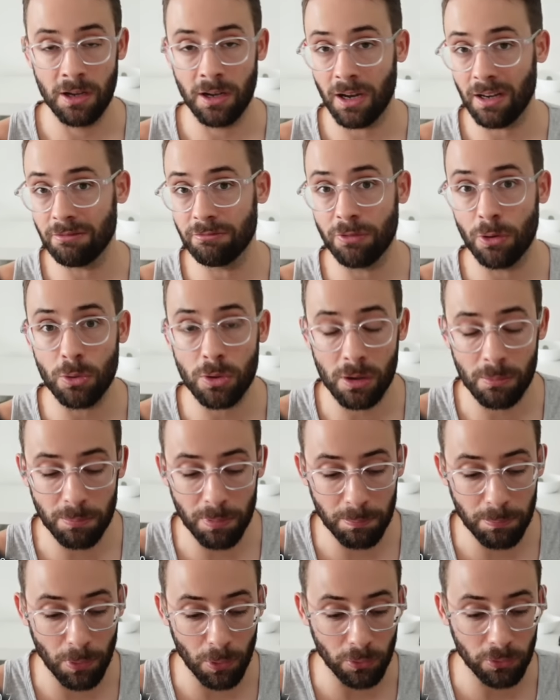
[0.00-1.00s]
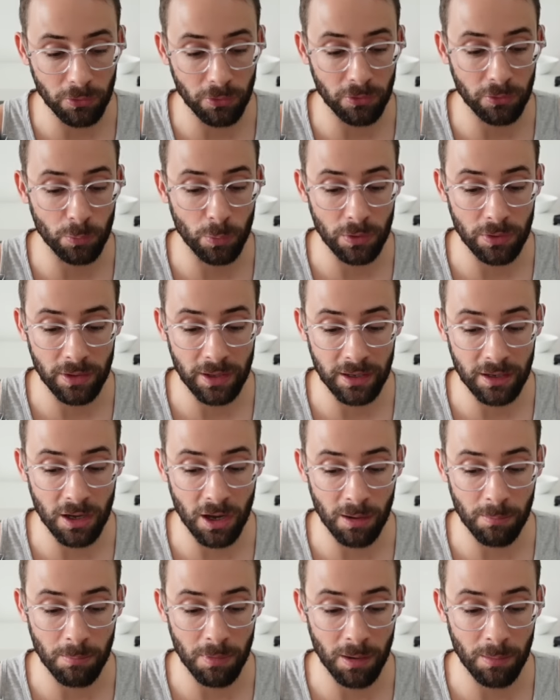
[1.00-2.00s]
I vote on proposals when they
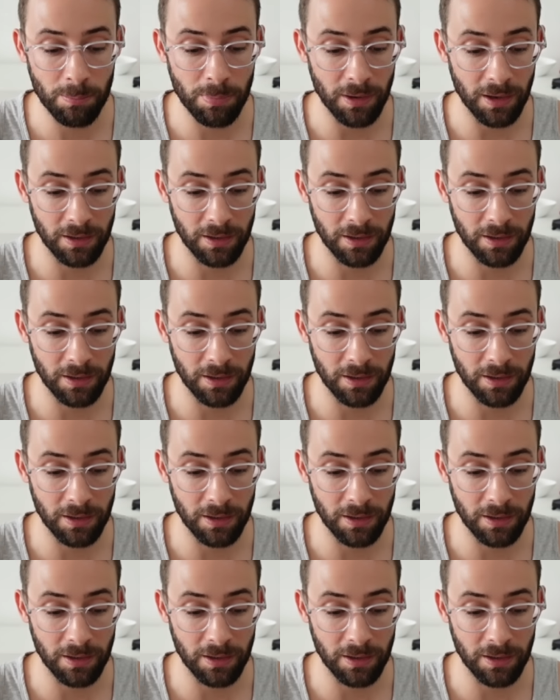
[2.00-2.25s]
come up,